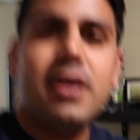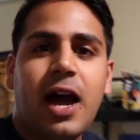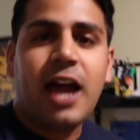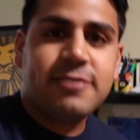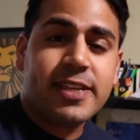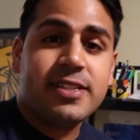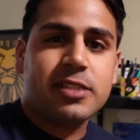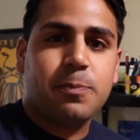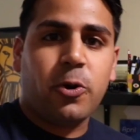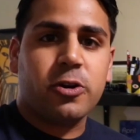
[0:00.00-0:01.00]
I've seen
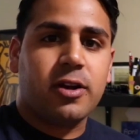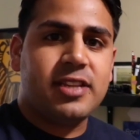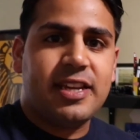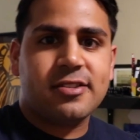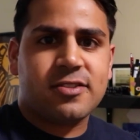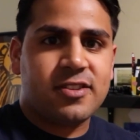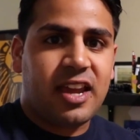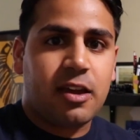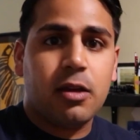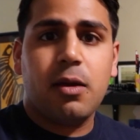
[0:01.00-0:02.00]
this board on the
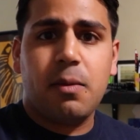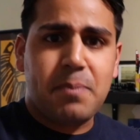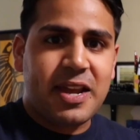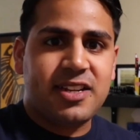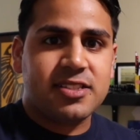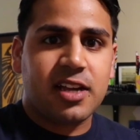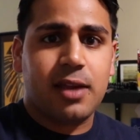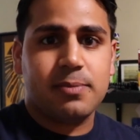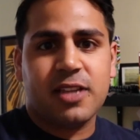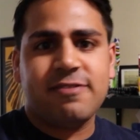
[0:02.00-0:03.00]
internet many times.